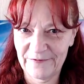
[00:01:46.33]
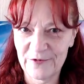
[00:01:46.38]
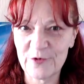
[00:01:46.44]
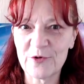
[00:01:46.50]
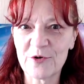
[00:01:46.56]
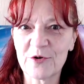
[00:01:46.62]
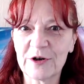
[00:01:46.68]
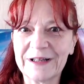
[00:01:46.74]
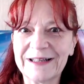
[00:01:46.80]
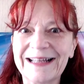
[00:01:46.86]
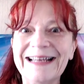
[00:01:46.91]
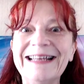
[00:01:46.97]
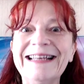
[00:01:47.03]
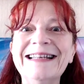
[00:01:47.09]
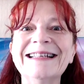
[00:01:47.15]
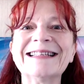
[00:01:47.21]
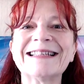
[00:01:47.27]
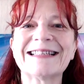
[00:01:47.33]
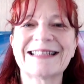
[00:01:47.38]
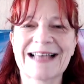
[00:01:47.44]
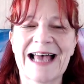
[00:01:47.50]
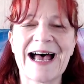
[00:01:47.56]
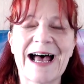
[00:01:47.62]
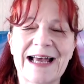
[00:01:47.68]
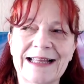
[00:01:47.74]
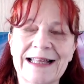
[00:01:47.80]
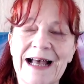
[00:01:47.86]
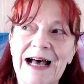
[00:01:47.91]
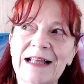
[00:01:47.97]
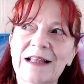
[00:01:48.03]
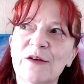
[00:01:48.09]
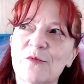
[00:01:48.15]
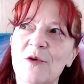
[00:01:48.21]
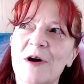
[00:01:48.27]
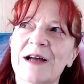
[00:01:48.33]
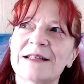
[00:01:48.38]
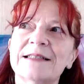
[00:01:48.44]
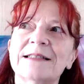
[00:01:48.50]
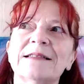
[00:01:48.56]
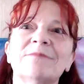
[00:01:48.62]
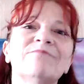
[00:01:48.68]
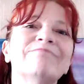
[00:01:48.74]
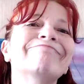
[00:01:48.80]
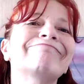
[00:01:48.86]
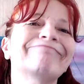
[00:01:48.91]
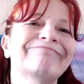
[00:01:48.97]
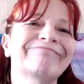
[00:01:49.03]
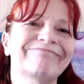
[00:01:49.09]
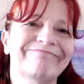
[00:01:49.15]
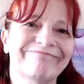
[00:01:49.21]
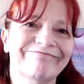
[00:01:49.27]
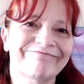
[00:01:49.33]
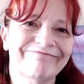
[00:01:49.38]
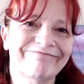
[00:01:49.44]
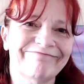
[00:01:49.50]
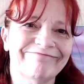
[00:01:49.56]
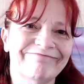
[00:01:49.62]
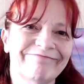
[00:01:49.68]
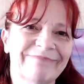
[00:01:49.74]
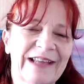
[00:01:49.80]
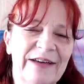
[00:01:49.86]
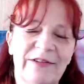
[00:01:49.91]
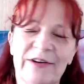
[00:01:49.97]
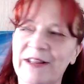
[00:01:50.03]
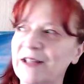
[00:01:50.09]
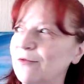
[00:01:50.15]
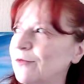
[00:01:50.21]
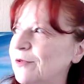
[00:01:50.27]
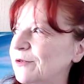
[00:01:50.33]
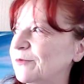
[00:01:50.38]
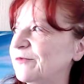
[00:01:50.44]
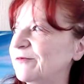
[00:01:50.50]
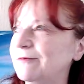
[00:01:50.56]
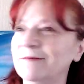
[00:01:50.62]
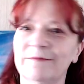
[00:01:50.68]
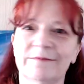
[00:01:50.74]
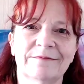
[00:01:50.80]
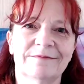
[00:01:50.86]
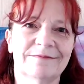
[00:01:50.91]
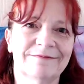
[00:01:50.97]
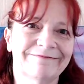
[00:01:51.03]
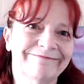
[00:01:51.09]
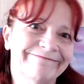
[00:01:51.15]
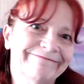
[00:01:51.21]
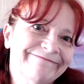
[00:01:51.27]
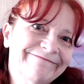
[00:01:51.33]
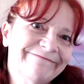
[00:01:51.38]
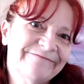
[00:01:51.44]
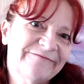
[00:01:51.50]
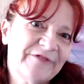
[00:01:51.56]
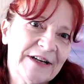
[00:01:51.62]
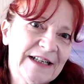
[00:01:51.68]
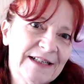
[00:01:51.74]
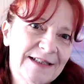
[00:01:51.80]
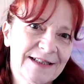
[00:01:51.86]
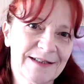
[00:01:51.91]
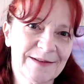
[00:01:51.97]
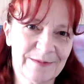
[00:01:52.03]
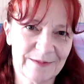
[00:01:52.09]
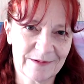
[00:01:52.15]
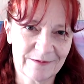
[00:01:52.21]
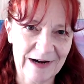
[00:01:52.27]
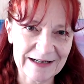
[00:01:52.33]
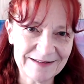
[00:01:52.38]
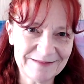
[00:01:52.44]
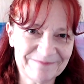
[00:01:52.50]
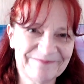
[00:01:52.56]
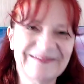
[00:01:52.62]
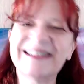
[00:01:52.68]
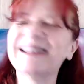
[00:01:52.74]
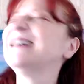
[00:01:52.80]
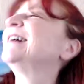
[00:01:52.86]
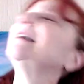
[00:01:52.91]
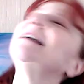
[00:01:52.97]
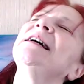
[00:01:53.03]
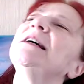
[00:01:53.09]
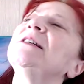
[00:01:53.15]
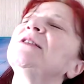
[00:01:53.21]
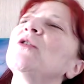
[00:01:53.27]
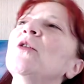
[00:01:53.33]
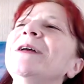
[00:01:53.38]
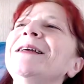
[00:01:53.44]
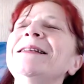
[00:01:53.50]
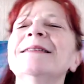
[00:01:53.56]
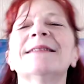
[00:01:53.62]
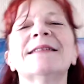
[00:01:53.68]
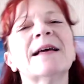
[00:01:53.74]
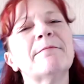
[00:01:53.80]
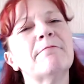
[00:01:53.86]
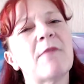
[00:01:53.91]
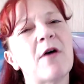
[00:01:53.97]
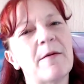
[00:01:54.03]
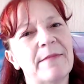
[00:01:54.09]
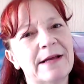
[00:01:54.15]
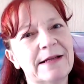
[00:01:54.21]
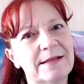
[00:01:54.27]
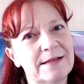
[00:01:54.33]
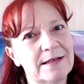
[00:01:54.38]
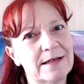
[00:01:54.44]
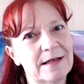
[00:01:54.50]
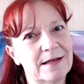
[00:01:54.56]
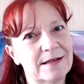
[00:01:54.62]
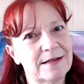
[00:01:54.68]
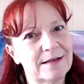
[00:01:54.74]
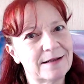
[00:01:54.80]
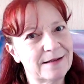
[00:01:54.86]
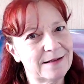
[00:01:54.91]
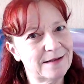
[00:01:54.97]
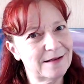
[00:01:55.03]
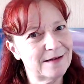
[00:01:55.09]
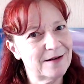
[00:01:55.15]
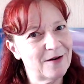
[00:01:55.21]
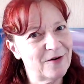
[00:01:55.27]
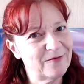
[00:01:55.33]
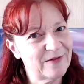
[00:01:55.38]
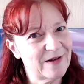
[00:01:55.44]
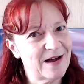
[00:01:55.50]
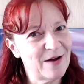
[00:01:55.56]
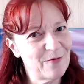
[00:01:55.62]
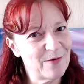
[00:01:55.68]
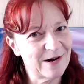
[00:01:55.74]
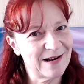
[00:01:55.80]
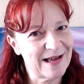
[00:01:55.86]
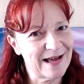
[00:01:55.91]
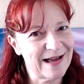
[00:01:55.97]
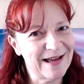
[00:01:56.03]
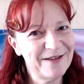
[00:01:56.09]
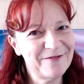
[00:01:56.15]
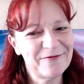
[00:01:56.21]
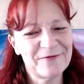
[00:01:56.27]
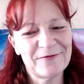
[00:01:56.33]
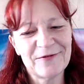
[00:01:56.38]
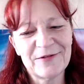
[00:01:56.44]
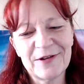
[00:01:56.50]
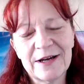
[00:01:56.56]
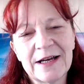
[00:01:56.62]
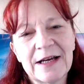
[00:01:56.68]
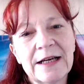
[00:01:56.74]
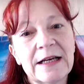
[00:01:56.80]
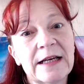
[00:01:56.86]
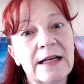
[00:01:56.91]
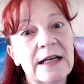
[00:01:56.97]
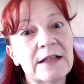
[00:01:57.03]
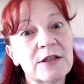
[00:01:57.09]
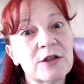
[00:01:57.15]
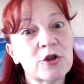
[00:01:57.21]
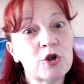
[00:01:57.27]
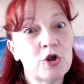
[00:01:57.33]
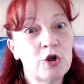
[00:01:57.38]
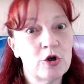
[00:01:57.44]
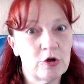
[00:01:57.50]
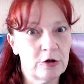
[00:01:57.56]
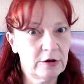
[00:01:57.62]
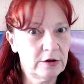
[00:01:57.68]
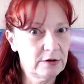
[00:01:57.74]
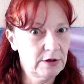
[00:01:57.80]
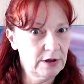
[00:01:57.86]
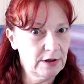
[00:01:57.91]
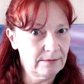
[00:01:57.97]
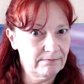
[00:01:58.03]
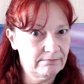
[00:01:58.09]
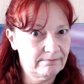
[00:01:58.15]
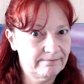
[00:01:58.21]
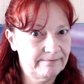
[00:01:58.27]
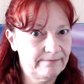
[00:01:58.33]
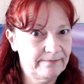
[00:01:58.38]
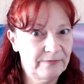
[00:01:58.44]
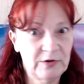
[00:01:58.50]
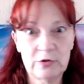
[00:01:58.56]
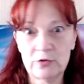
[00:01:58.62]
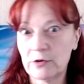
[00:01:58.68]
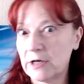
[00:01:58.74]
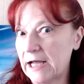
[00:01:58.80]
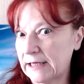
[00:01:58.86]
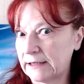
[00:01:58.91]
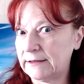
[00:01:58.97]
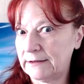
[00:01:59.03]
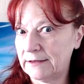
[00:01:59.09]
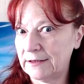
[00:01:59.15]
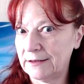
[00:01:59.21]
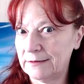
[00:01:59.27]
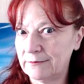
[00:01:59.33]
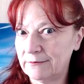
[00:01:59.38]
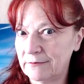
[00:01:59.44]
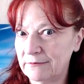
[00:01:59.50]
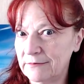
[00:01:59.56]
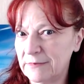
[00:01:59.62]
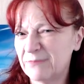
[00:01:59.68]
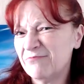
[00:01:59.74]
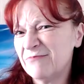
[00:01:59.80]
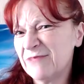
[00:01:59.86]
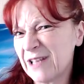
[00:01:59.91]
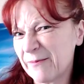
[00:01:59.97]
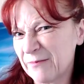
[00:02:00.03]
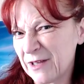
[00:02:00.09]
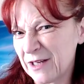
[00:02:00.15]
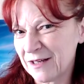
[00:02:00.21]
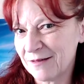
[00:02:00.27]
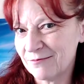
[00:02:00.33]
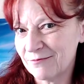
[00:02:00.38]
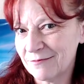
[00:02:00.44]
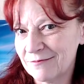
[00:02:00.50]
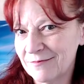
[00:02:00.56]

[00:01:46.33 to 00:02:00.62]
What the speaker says: for the inside. Otherwise, everything will freeze, right? So in some moments of our life, it's good to cut something.